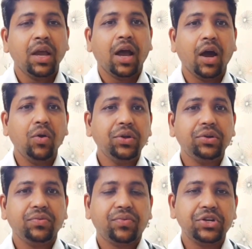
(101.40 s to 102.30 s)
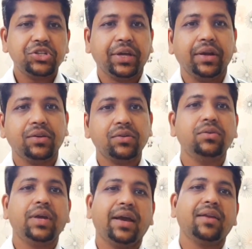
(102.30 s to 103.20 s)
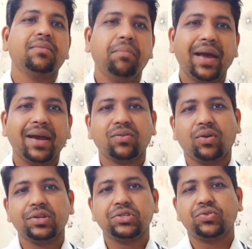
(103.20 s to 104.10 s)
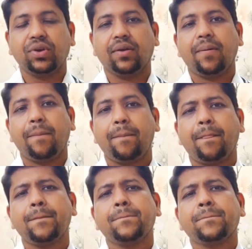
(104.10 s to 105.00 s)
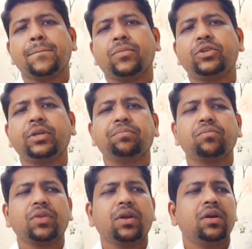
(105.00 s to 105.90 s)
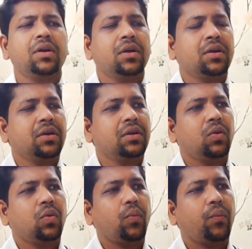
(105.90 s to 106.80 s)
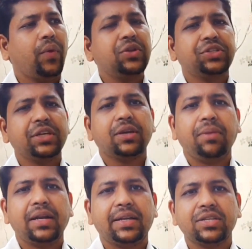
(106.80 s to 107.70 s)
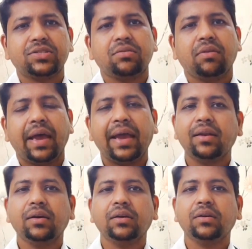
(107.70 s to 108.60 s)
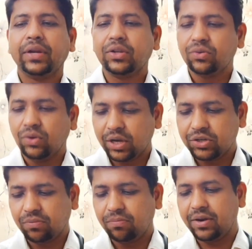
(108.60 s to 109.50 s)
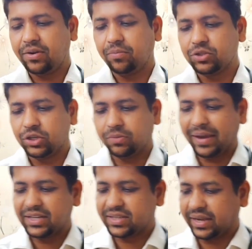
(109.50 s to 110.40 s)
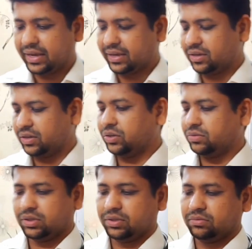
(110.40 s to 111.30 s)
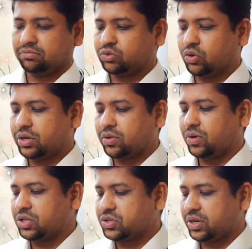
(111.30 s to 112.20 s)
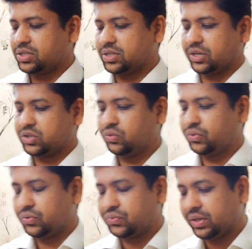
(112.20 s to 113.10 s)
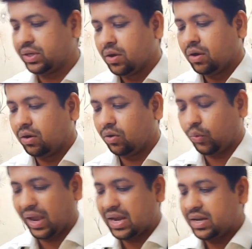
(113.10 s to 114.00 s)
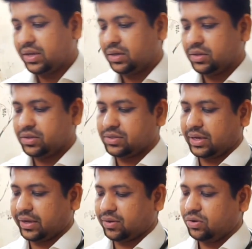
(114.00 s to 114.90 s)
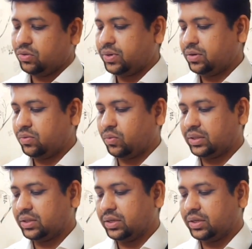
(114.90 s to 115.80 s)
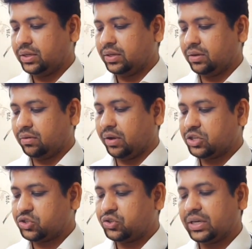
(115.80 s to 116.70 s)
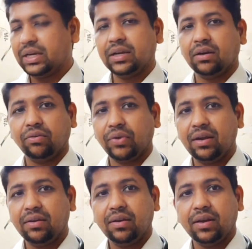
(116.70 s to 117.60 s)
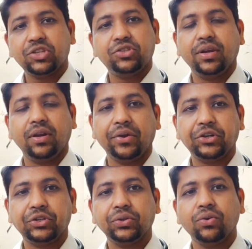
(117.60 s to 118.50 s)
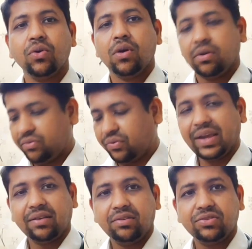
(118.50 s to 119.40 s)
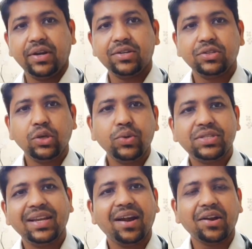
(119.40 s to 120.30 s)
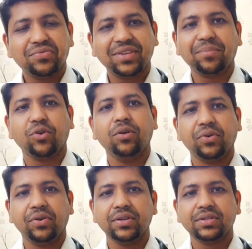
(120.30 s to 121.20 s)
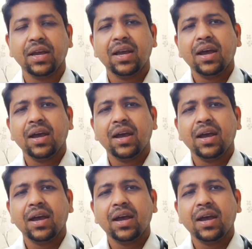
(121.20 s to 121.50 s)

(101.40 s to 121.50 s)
How do you differentiate good and bad cholesterol? See, when you take a blood test, and when you look at your blood reports, it might say like total cholesterol is like 250, or LDL is like over 130, or HDL or LDL-HDL ratio, triglycerides. You will see a lot of subcomponents.